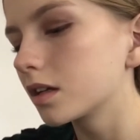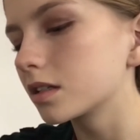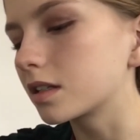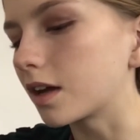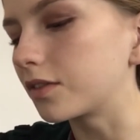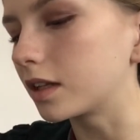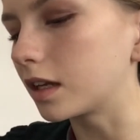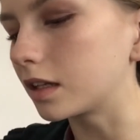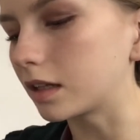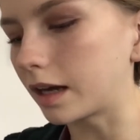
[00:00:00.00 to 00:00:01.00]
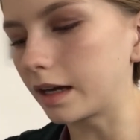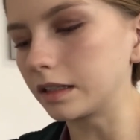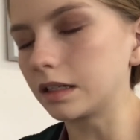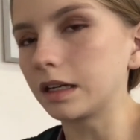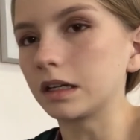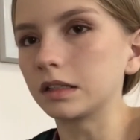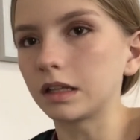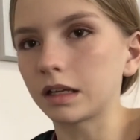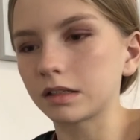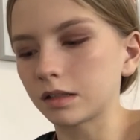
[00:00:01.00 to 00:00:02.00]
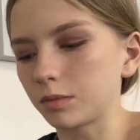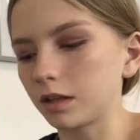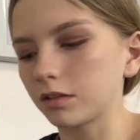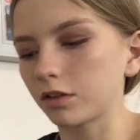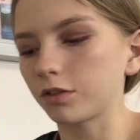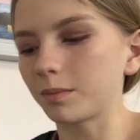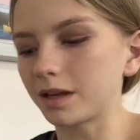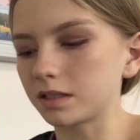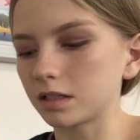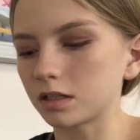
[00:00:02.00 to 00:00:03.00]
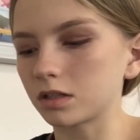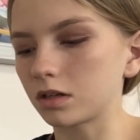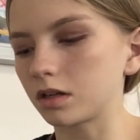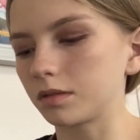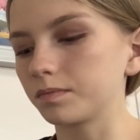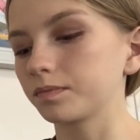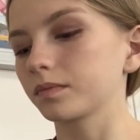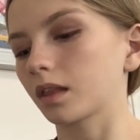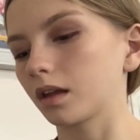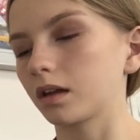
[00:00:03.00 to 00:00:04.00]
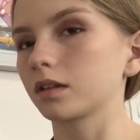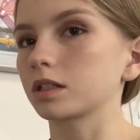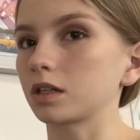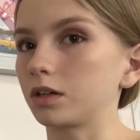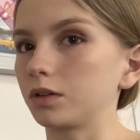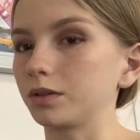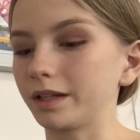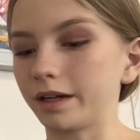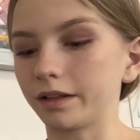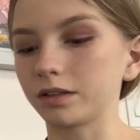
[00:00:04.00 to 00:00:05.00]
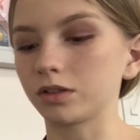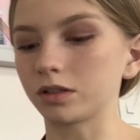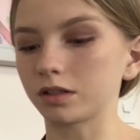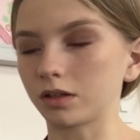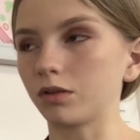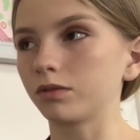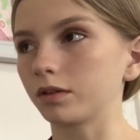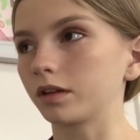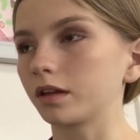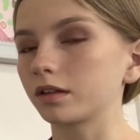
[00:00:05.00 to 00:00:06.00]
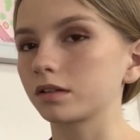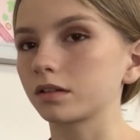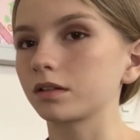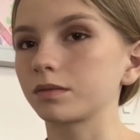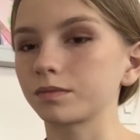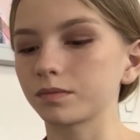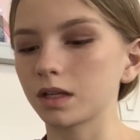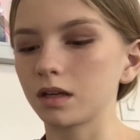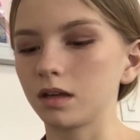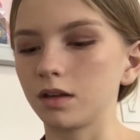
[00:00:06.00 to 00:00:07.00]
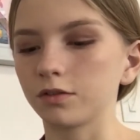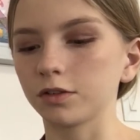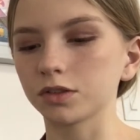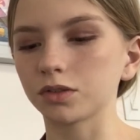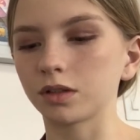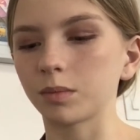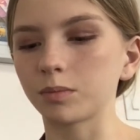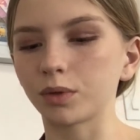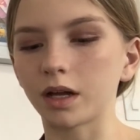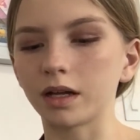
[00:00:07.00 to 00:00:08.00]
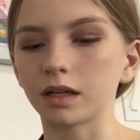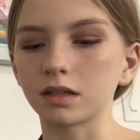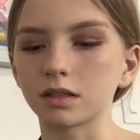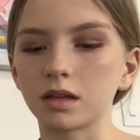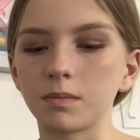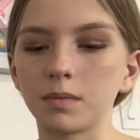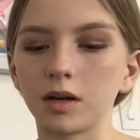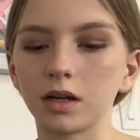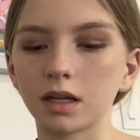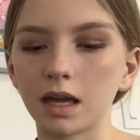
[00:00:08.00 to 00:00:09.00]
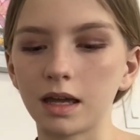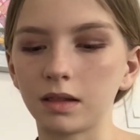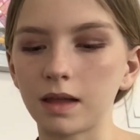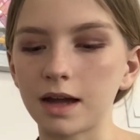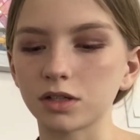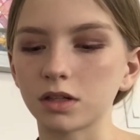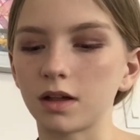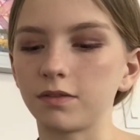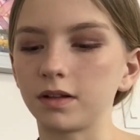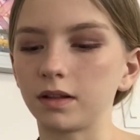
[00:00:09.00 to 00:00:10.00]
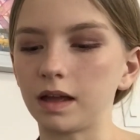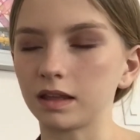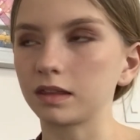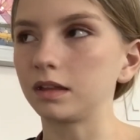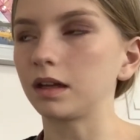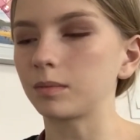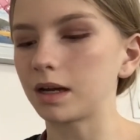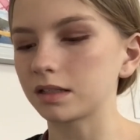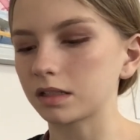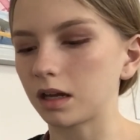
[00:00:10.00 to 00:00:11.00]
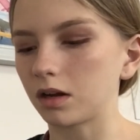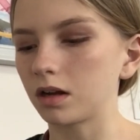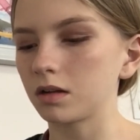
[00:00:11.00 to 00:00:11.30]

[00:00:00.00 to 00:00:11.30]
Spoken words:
7, 8, 9, and like some of these are from my sister. So yeah, let's just go for this. First one I'm applying is Mary Kay Lash Love Lengthening Mascara.